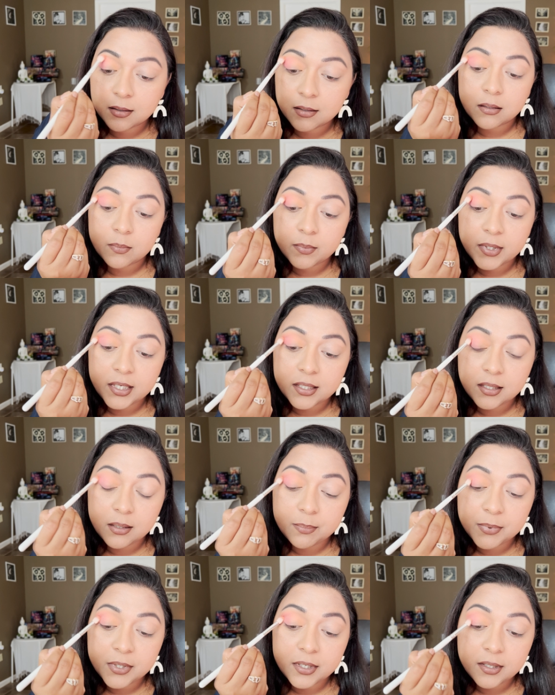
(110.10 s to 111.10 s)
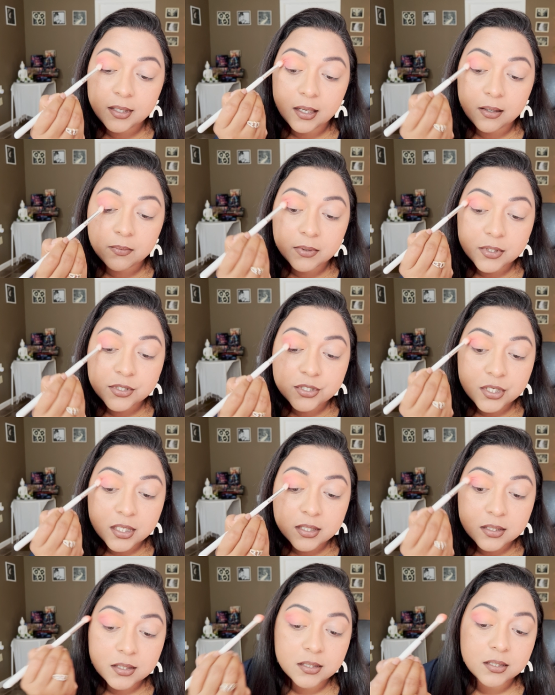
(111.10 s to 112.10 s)
We'll deepen it out in
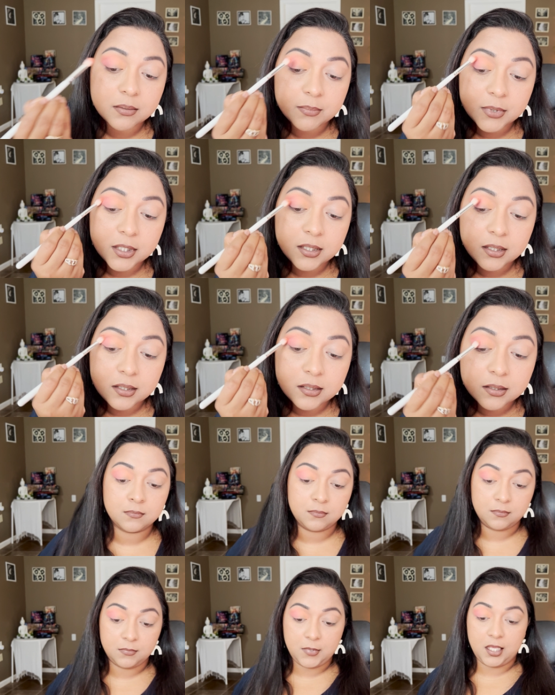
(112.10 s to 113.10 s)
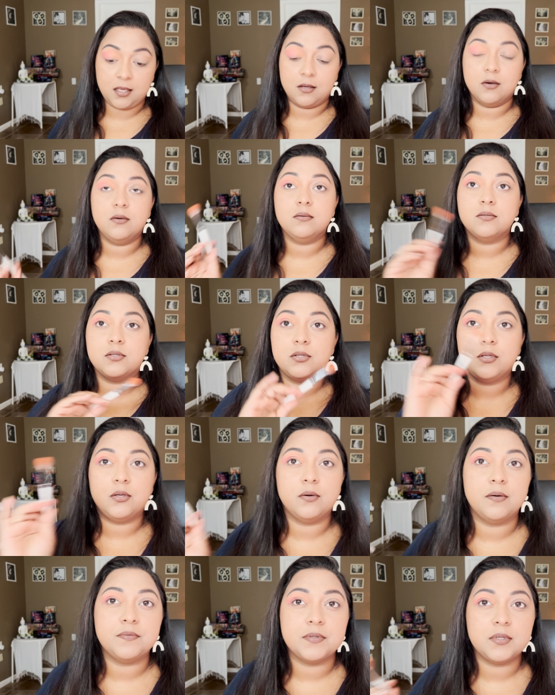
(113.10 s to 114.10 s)
just a minute. There you go. So you
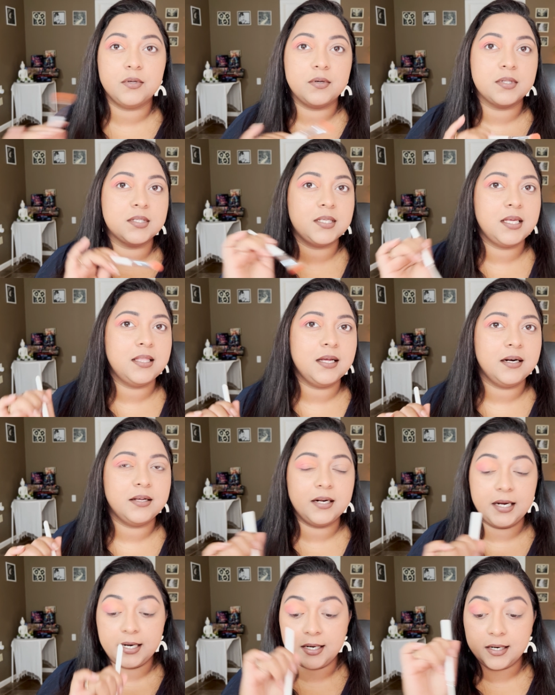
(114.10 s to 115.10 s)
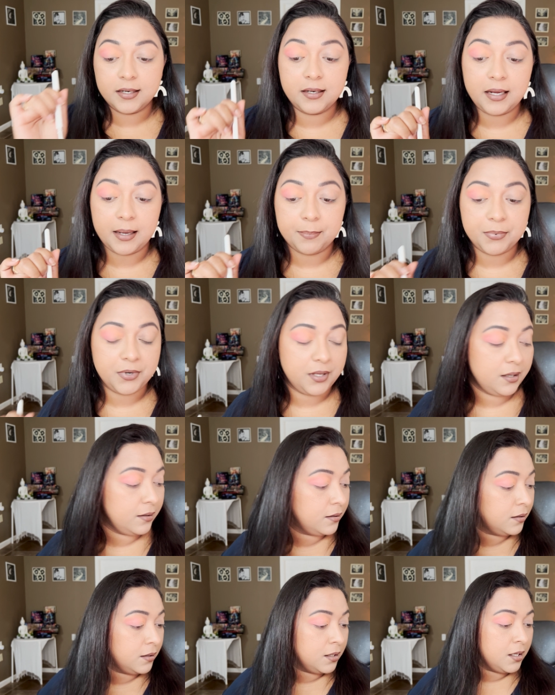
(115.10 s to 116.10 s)
have you can see that gradient happening.
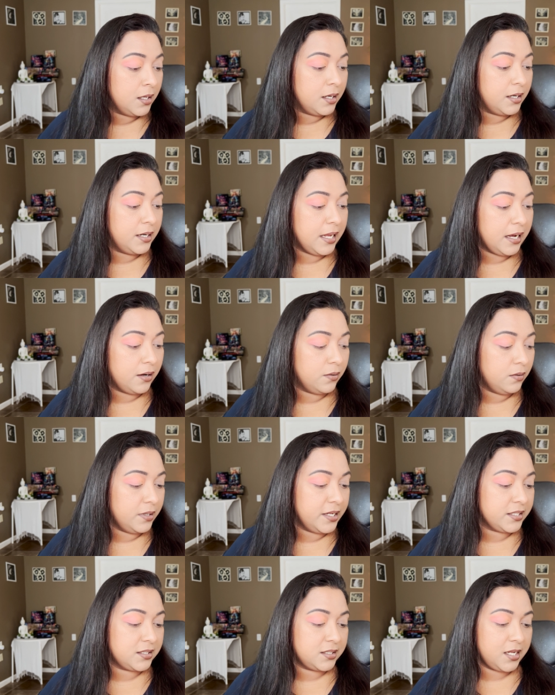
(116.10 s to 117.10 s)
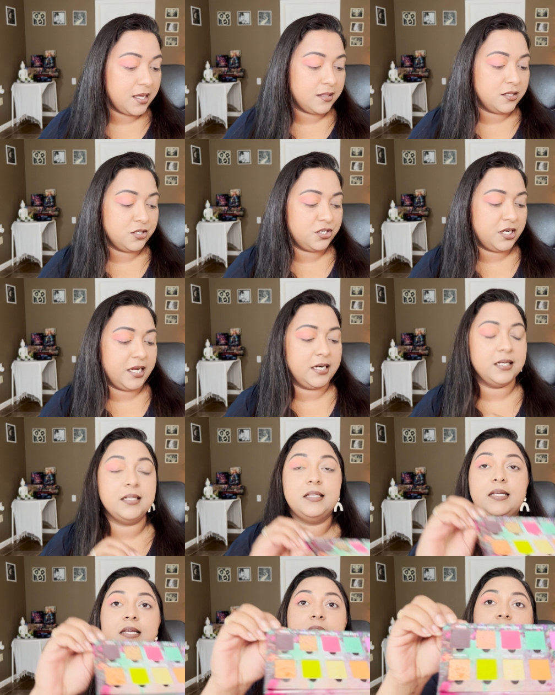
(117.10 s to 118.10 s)
Now let's take the shade
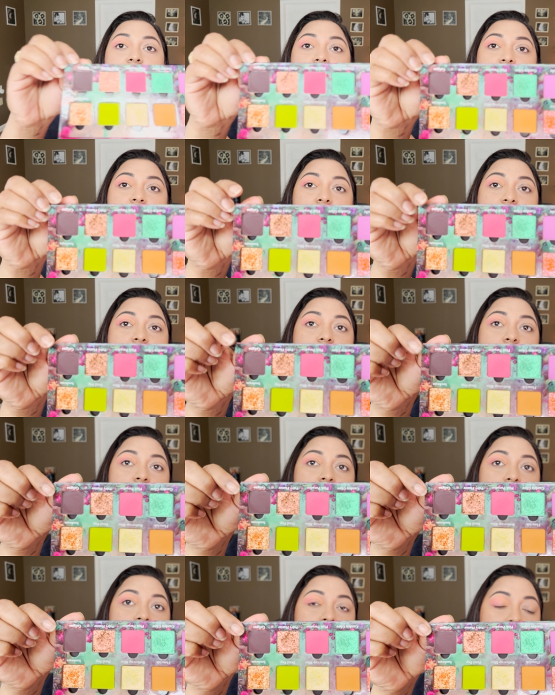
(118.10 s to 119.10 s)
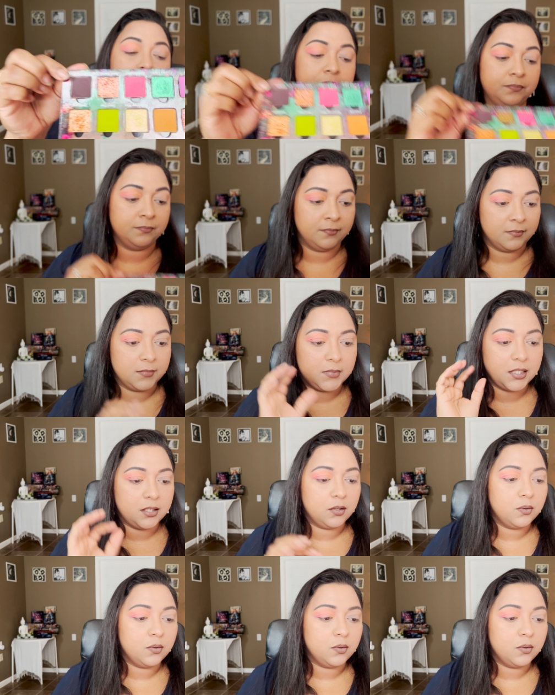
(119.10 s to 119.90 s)
Caligna, this one, the